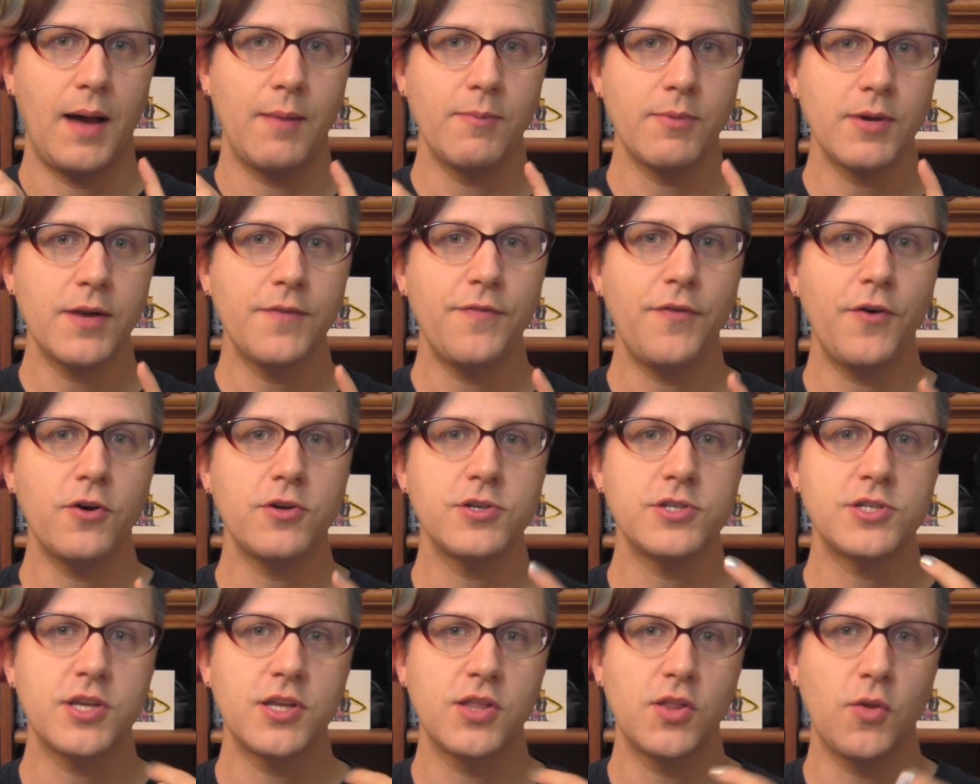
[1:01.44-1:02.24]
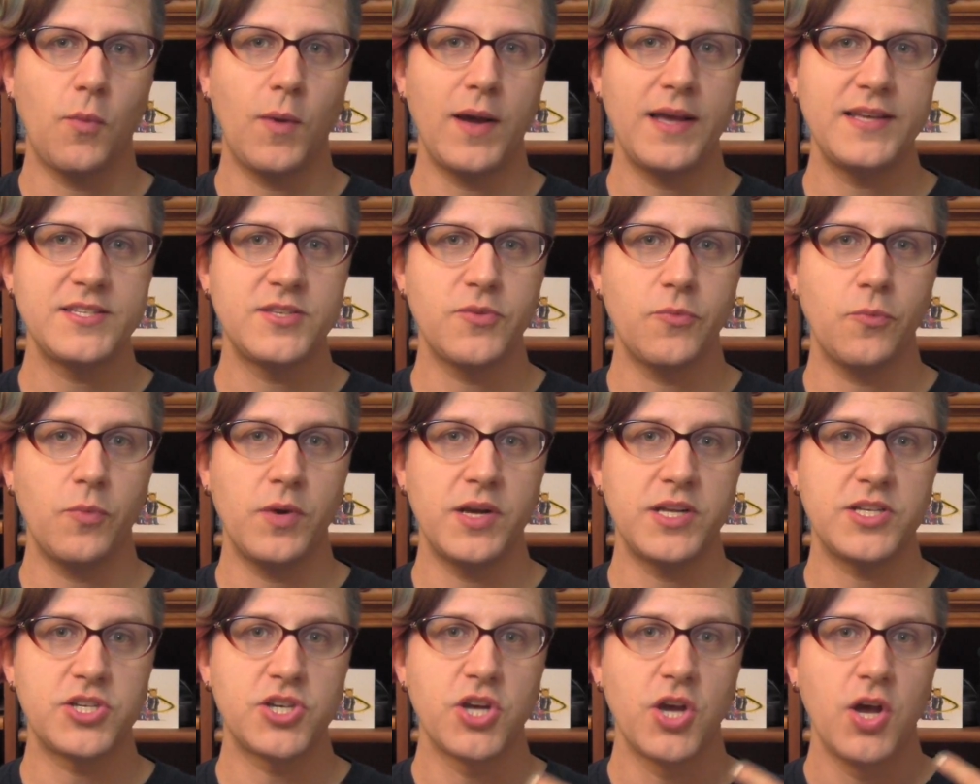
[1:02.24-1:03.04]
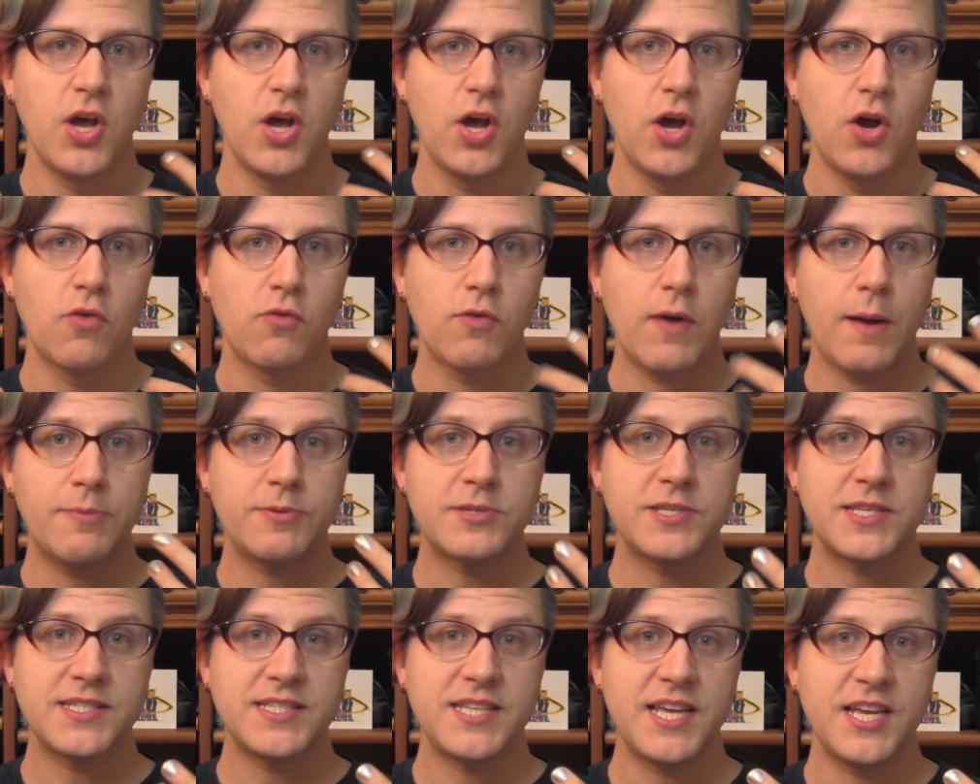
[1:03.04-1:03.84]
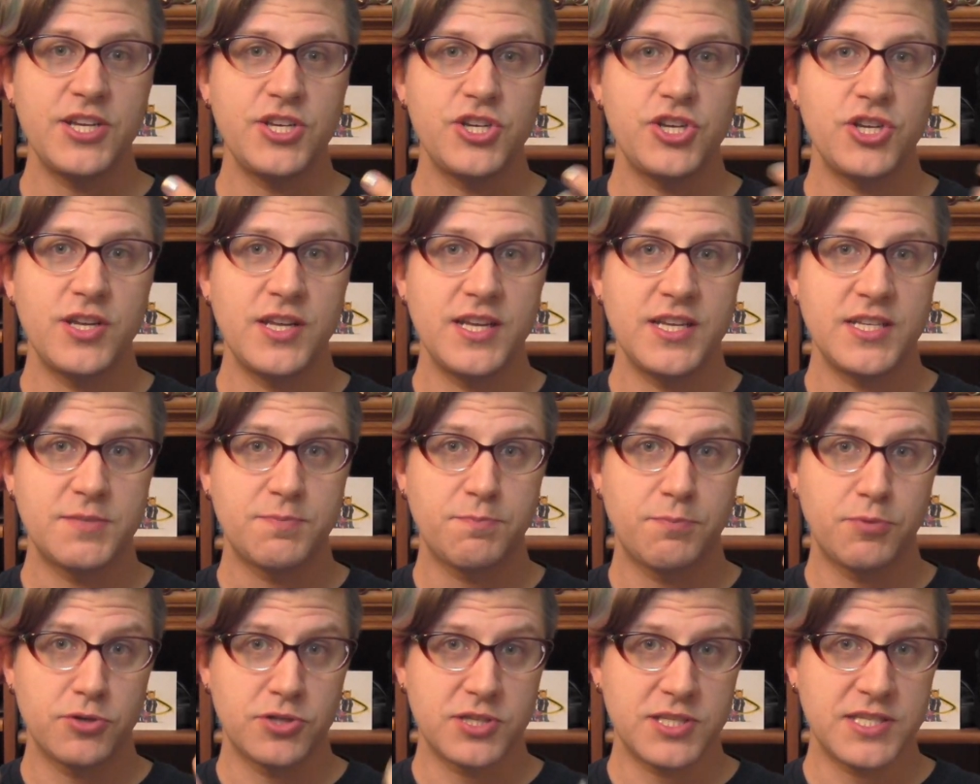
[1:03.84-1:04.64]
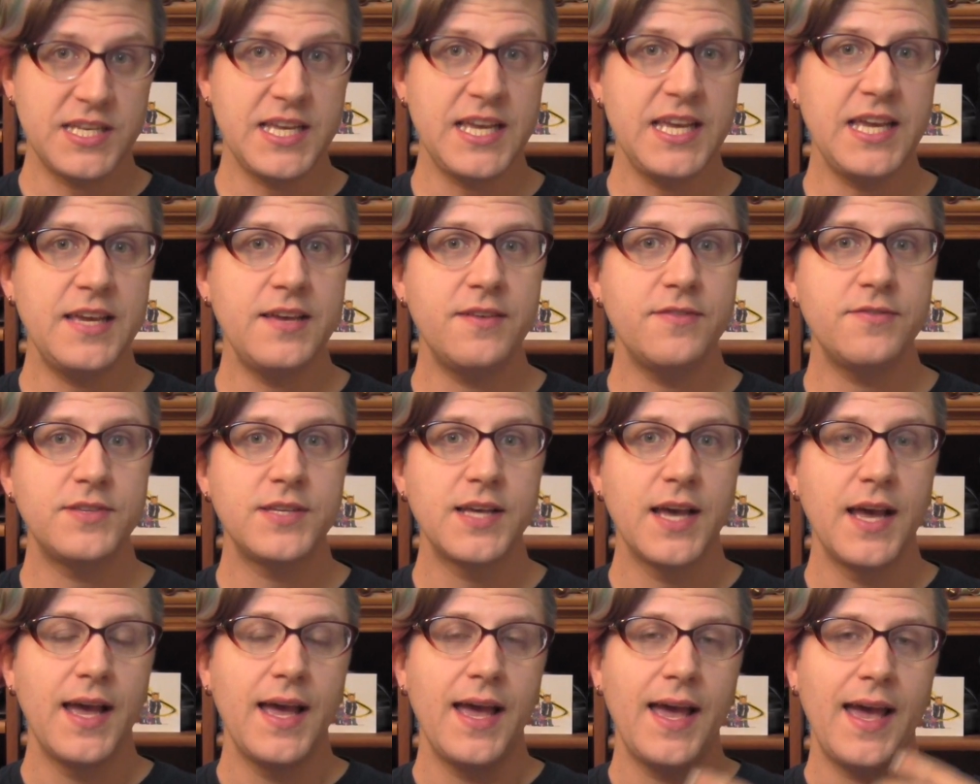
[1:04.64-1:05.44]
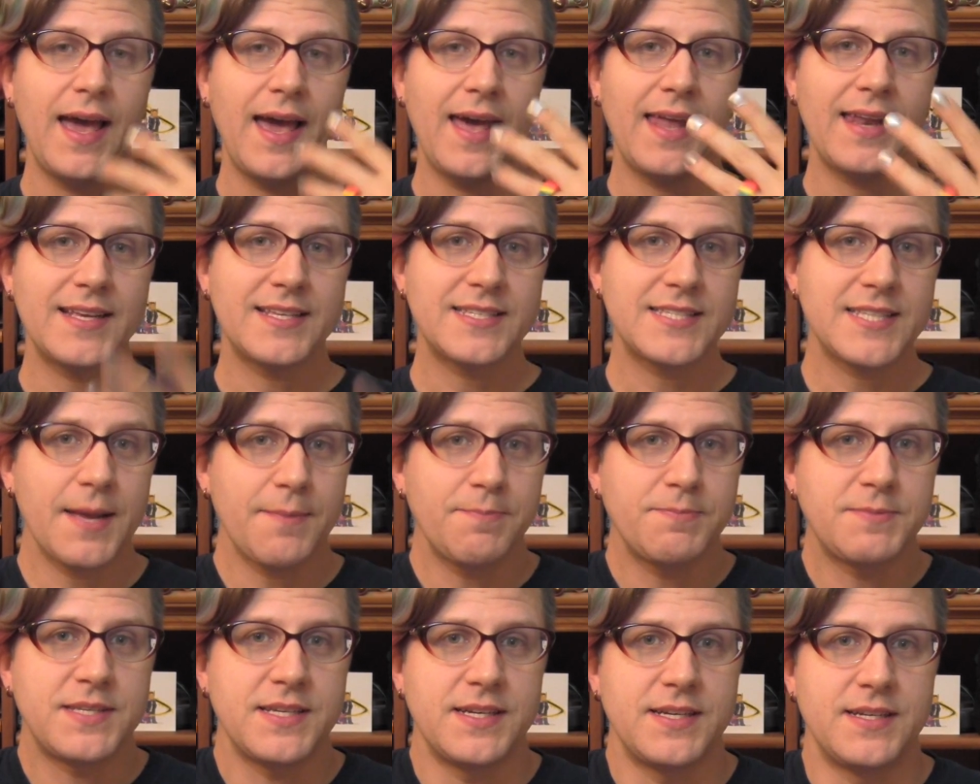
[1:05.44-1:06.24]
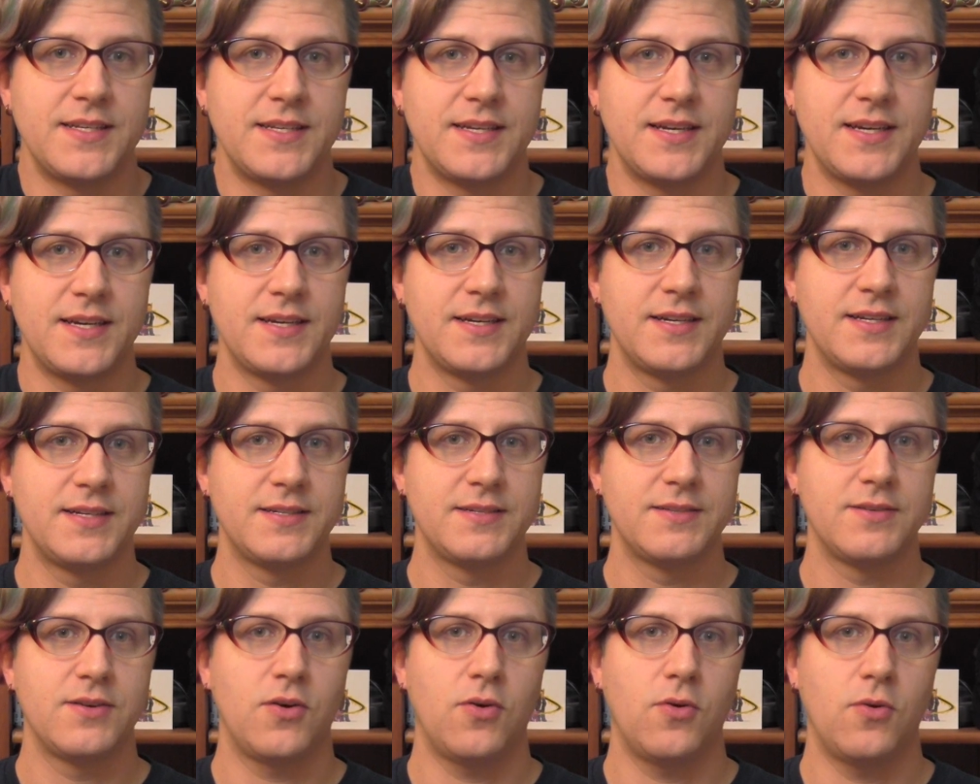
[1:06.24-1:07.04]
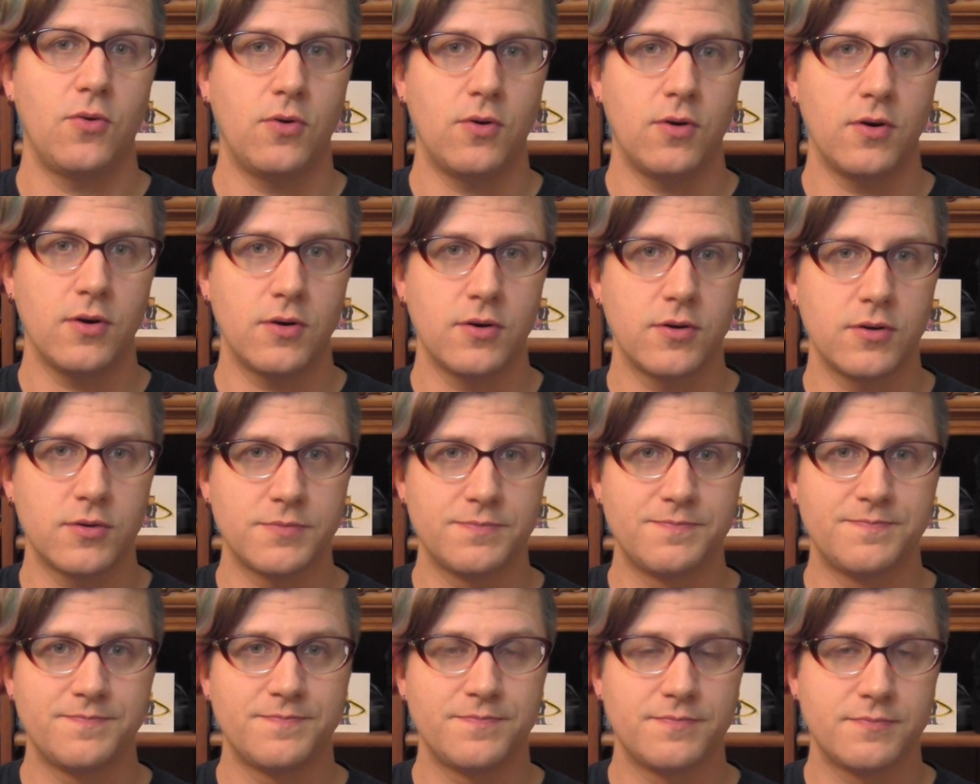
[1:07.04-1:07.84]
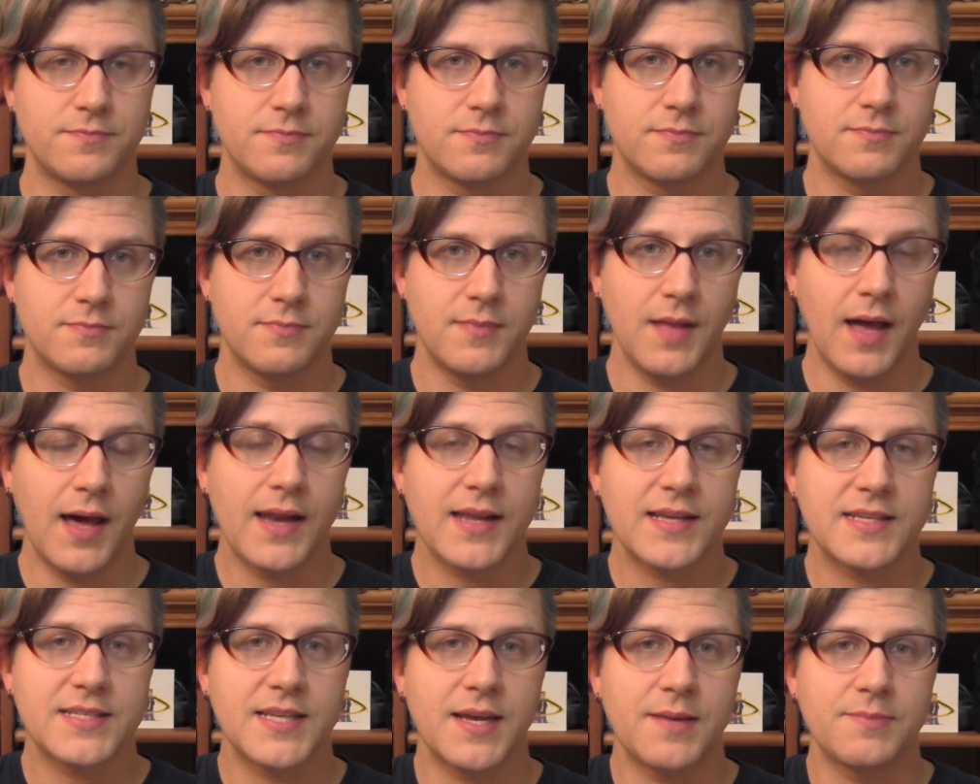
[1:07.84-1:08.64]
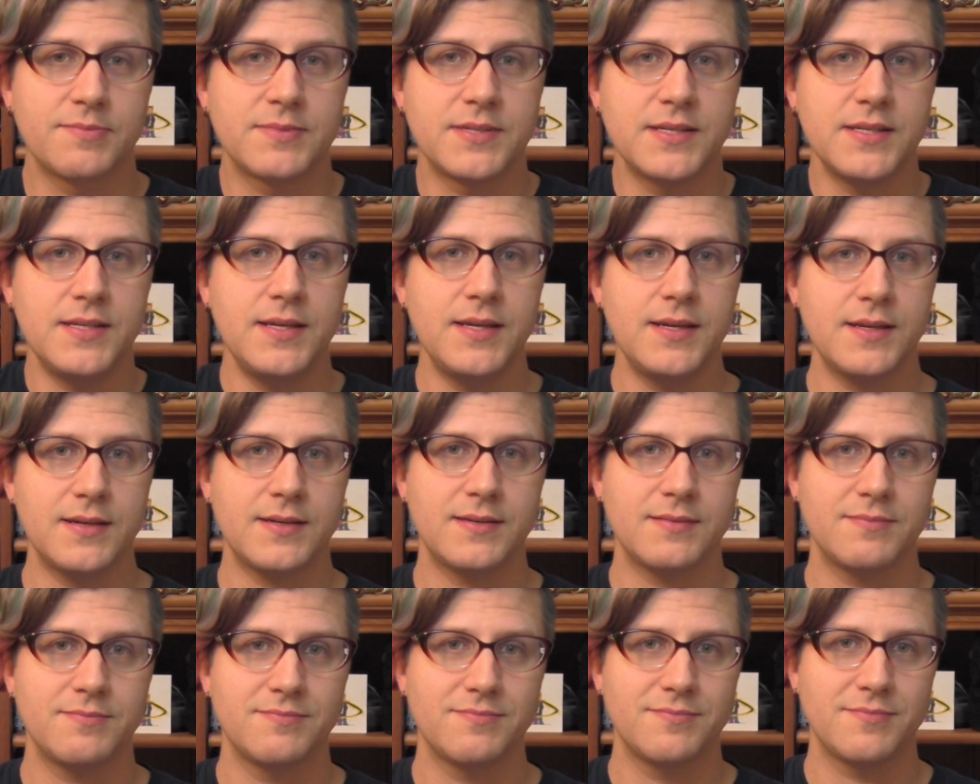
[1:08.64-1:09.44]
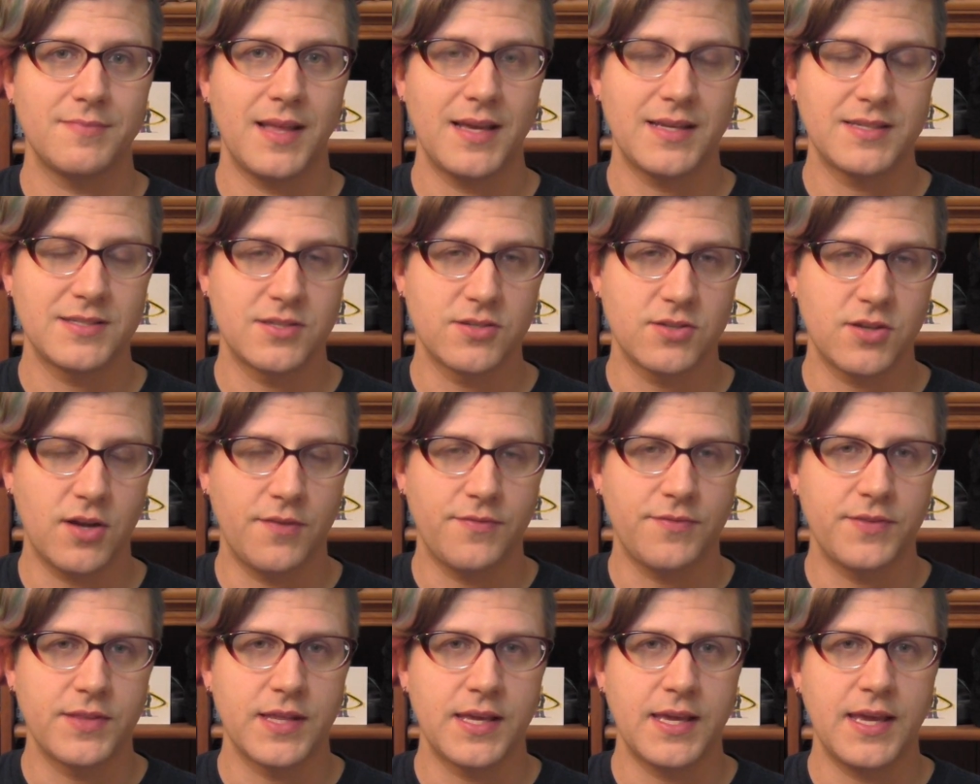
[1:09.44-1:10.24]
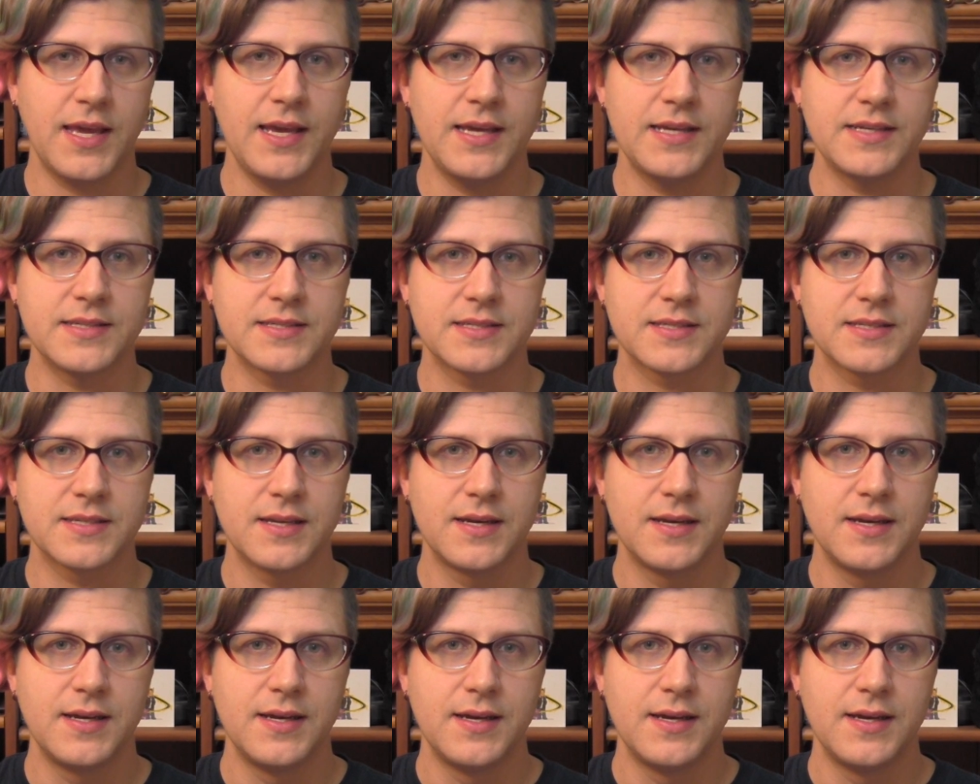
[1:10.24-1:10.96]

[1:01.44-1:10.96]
I'm going to focus on the ways in which representation is perceived and accepted or not accepted, as is often the case.